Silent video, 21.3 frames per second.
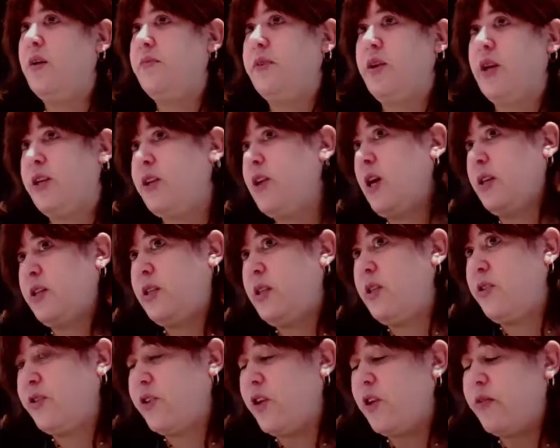
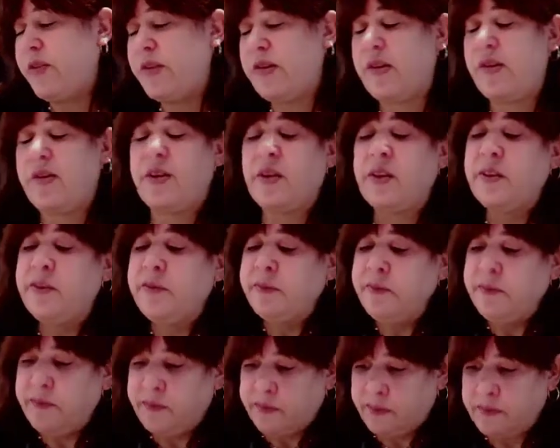conducted the services.
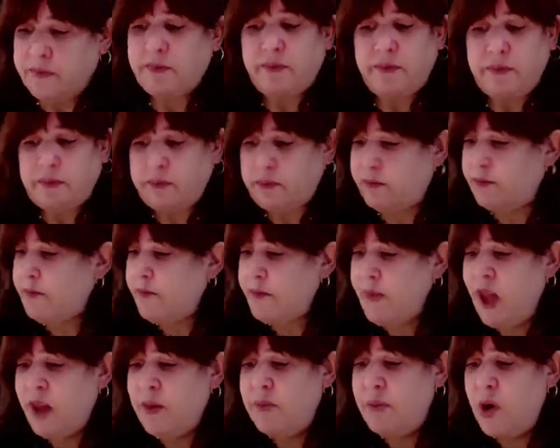
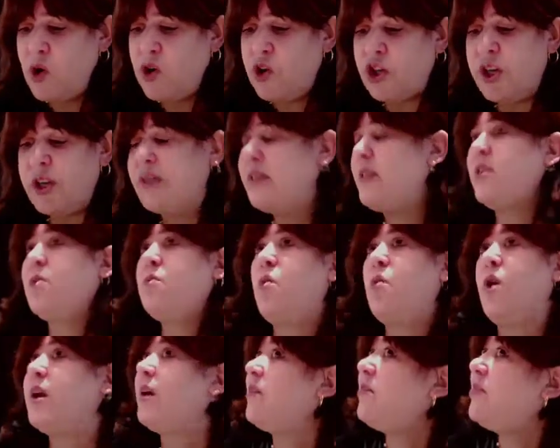And Moshe didn't
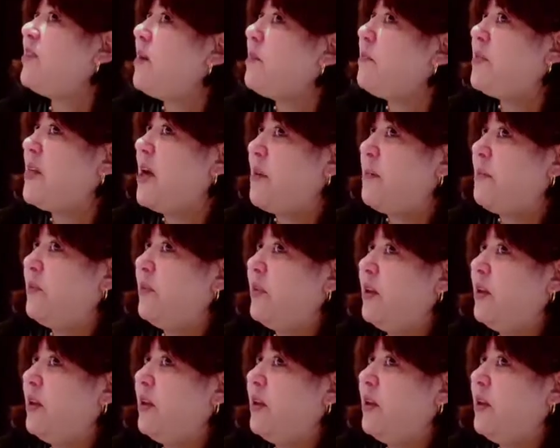want to accept them,